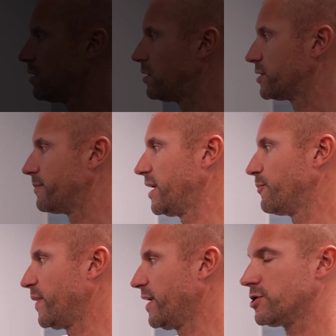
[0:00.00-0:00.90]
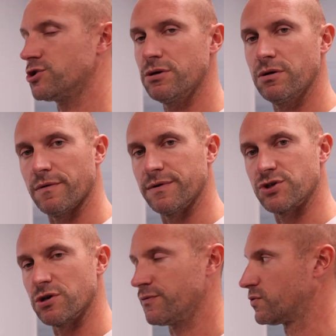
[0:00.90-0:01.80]
On the main page of the
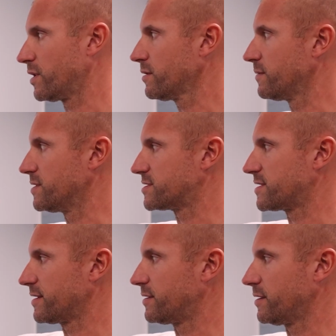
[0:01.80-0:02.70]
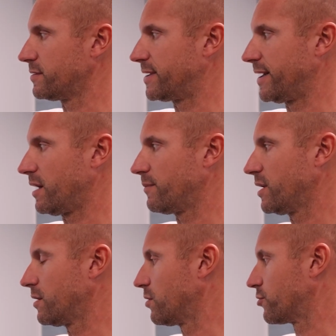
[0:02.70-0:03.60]
software, in static, dynamic
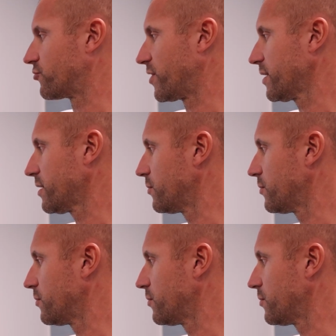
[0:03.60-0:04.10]
or trunk,